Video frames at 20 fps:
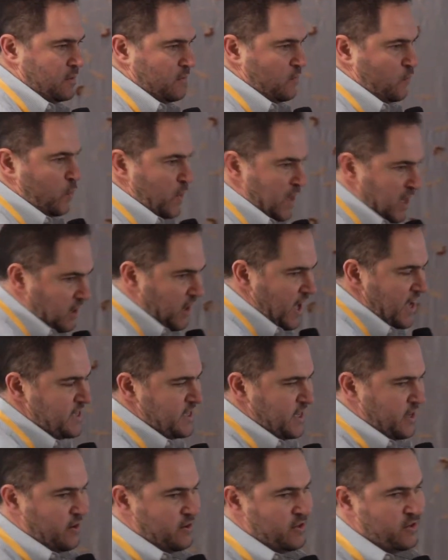real
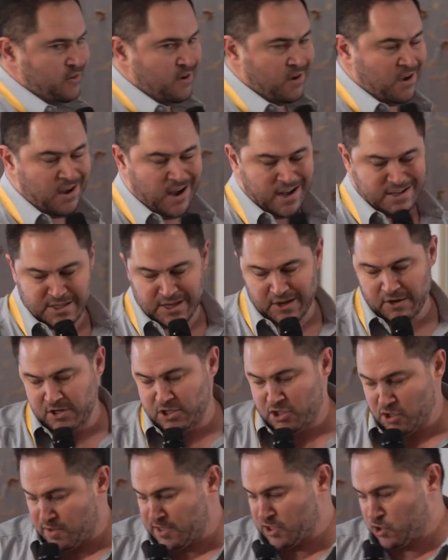ICO to
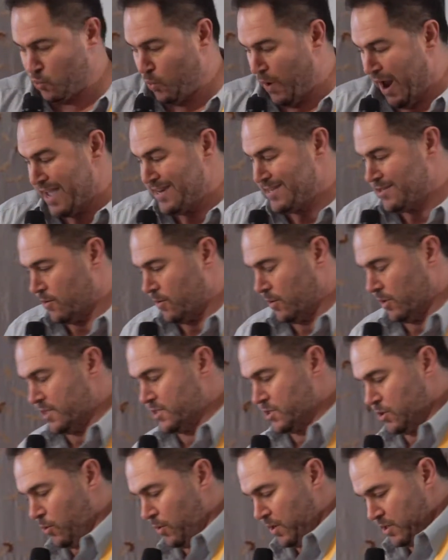do this right, or at
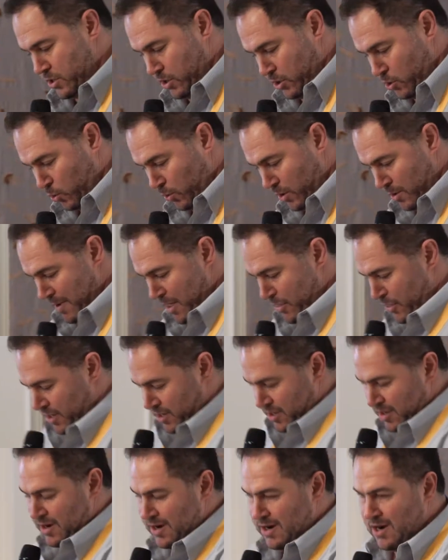least according to the Cooley
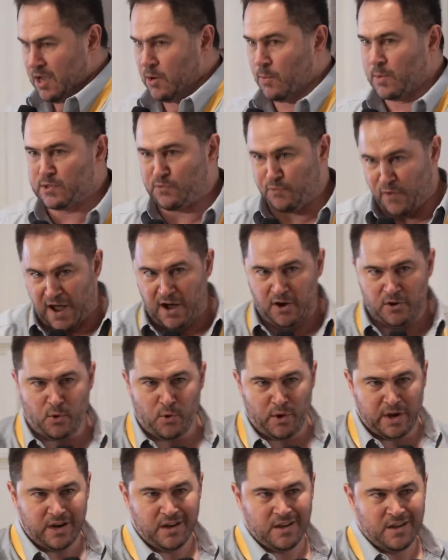method, was
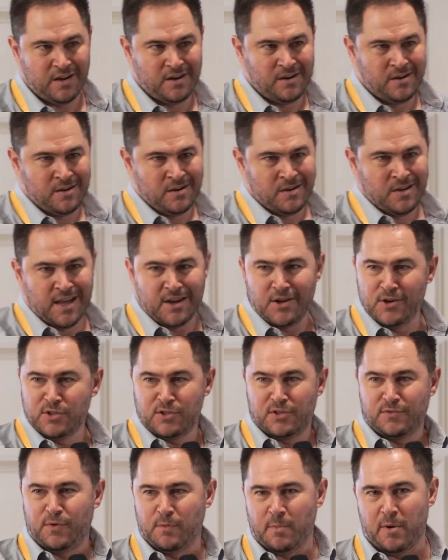Filecoin. And
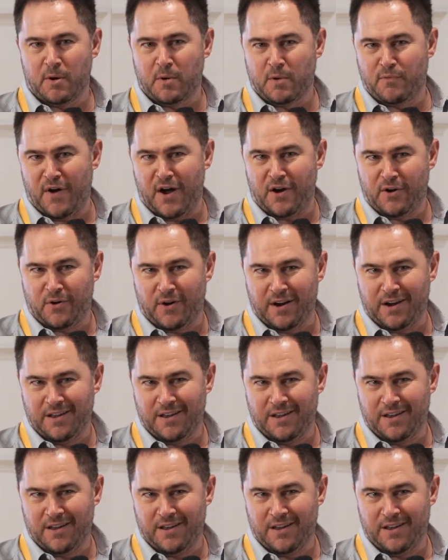who's familiar with Filecoin?